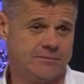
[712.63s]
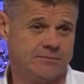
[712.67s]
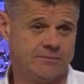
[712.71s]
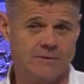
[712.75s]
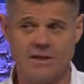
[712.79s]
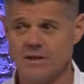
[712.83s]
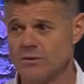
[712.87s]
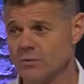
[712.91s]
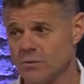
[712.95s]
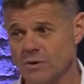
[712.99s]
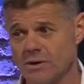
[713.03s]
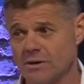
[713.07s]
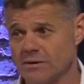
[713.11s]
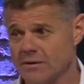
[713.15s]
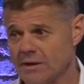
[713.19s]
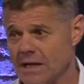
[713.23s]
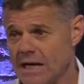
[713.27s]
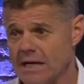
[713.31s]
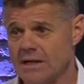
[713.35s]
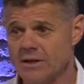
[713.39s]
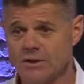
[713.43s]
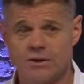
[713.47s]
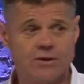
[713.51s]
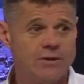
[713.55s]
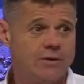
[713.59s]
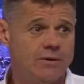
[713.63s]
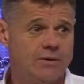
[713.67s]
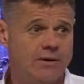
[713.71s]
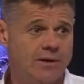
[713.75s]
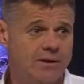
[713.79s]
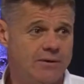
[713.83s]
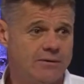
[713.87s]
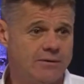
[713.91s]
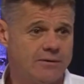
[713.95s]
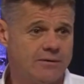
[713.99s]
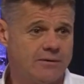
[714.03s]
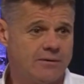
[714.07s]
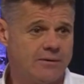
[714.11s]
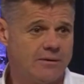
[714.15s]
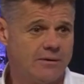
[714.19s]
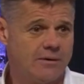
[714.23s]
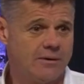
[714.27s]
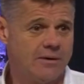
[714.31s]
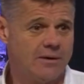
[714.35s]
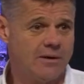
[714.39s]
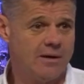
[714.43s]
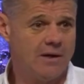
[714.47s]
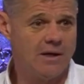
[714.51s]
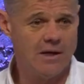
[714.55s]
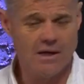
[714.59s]
That's what the attitude is.
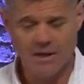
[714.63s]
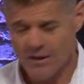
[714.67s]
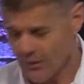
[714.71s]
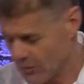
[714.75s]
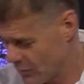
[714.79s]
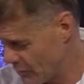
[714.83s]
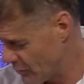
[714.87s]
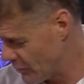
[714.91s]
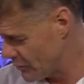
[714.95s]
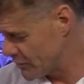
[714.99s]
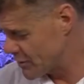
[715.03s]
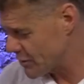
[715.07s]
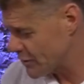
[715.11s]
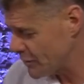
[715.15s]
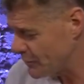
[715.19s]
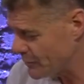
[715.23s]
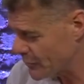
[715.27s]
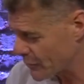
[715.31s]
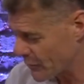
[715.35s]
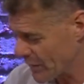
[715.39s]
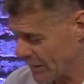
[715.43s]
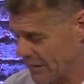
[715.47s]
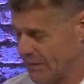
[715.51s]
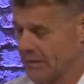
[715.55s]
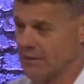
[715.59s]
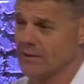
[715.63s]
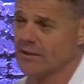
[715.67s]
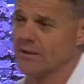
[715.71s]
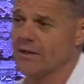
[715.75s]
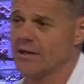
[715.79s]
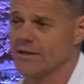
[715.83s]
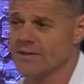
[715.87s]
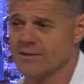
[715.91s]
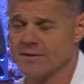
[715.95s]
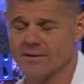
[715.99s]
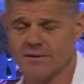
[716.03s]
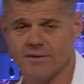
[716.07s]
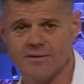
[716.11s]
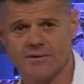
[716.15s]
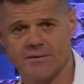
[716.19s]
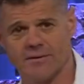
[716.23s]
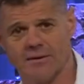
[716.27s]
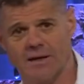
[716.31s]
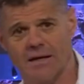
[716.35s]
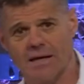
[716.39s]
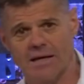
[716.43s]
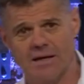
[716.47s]
Courtship recognizes